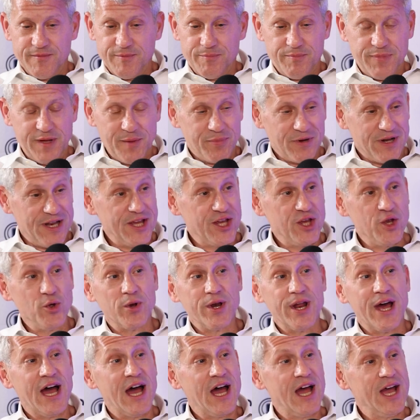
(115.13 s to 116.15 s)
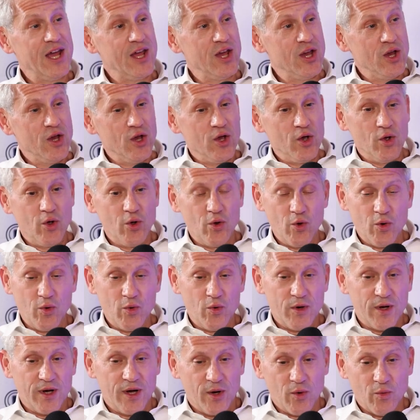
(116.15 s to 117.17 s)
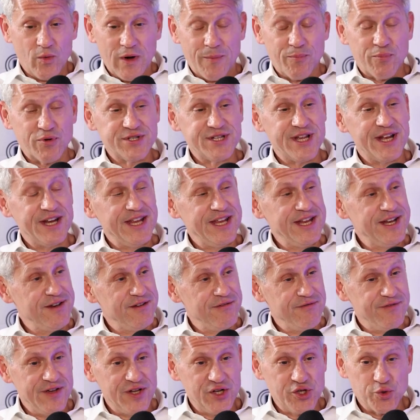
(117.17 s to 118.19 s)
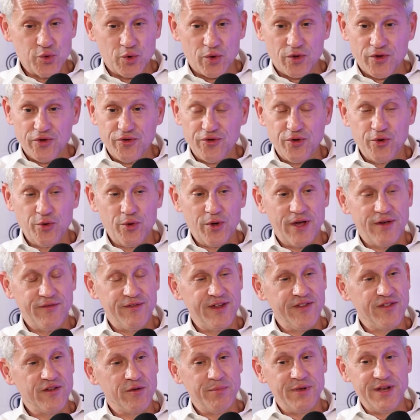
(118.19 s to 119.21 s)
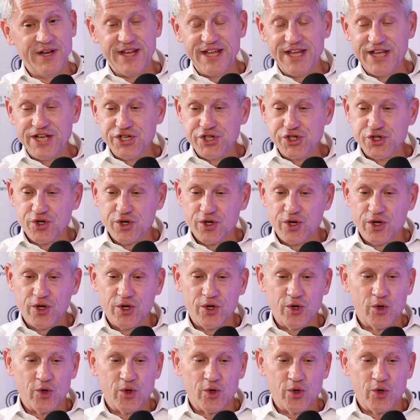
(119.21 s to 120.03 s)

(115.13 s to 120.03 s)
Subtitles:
people like you and I who represent individuals who have either been injured